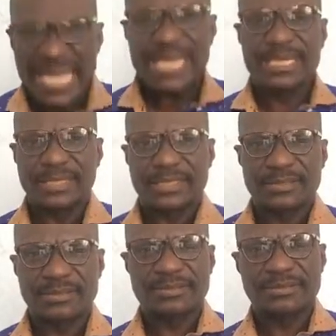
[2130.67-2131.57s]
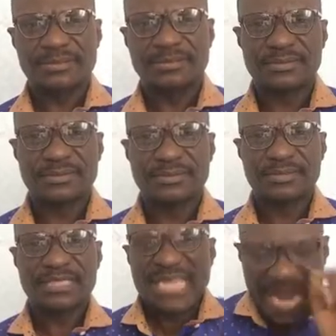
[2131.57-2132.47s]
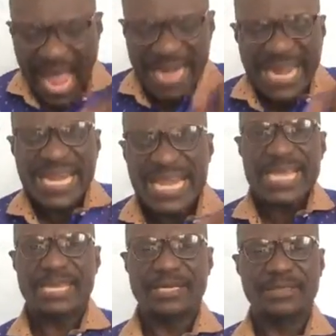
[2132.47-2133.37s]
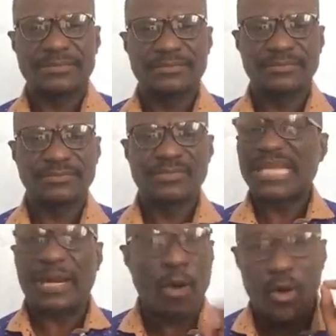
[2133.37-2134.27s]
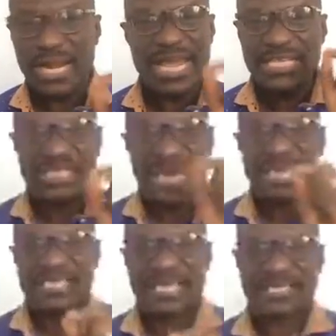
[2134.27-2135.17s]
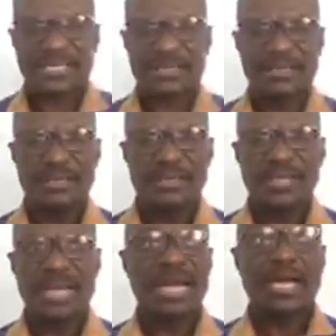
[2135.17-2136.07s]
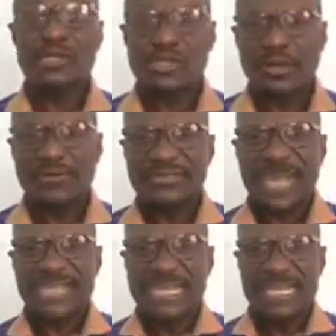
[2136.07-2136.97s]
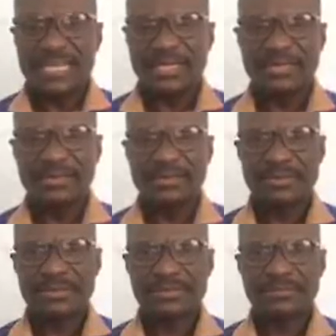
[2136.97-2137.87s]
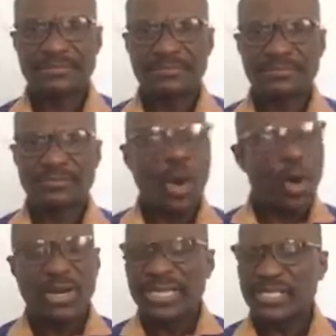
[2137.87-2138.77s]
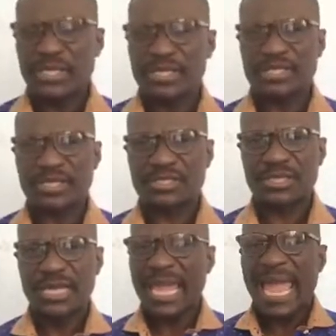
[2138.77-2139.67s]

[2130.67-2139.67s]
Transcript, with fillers: need. She had a need that only Jesus can solve that need. Only Jesus.